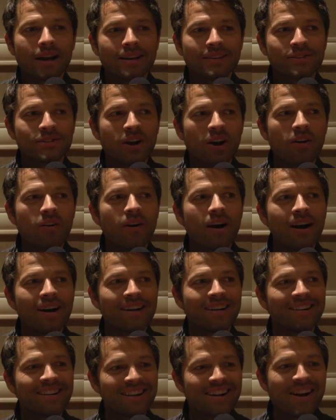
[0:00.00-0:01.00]
So
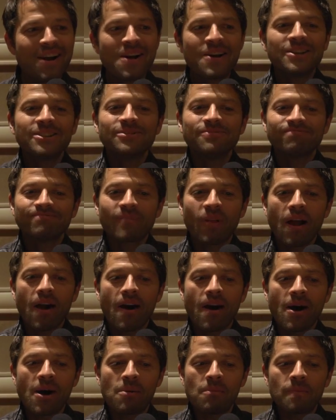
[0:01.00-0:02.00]

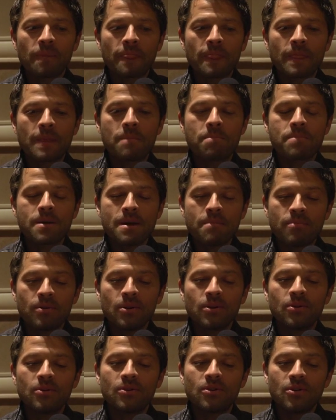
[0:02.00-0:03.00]
the
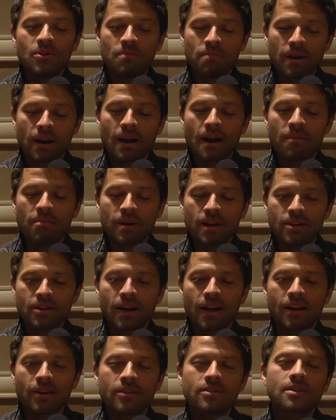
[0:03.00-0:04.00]
people who do pick up
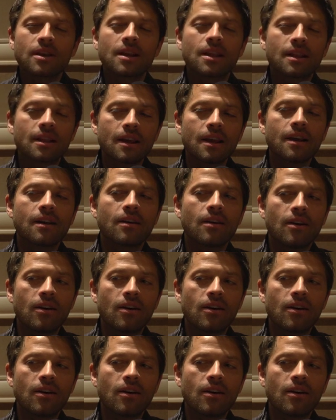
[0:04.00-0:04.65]
hitchhikers, I think,